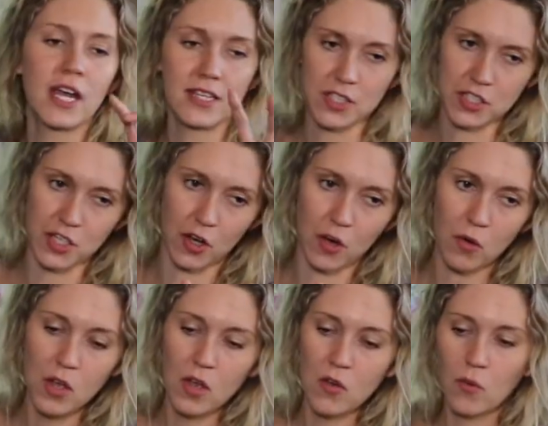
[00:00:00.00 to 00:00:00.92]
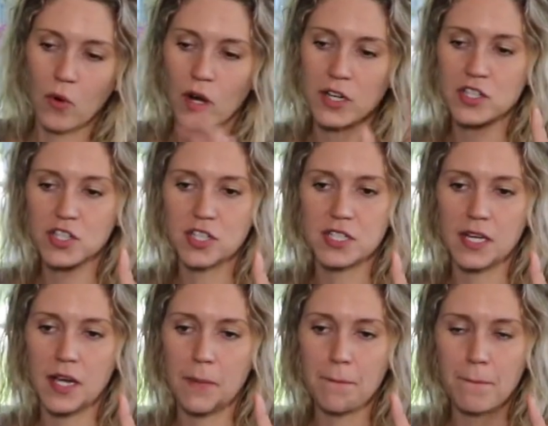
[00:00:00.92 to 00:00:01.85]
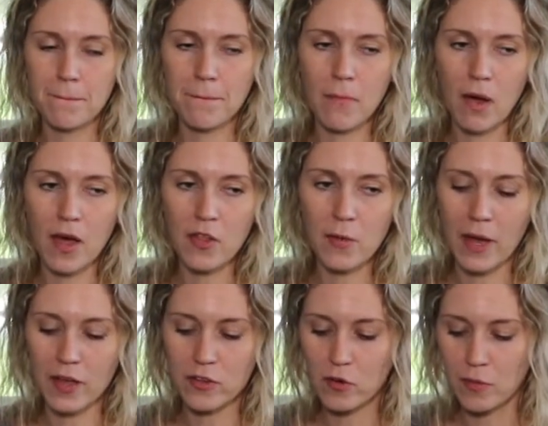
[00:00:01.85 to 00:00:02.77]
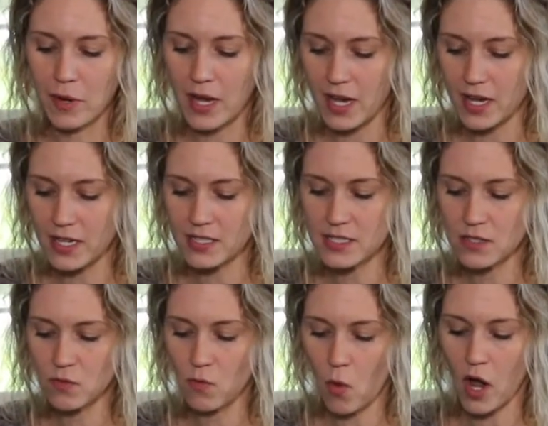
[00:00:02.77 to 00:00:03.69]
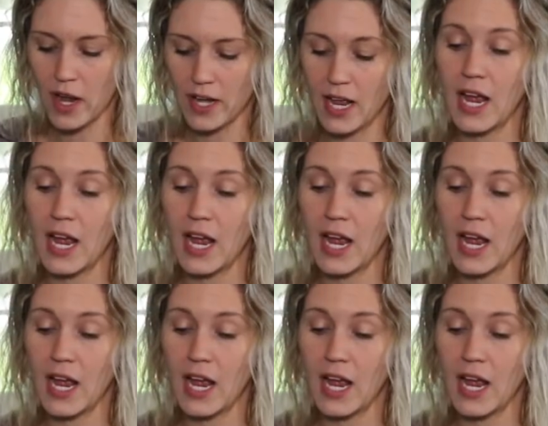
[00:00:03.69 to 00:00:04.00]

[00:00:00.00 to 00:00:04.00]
has 2, whereas just a other bathroom has 1.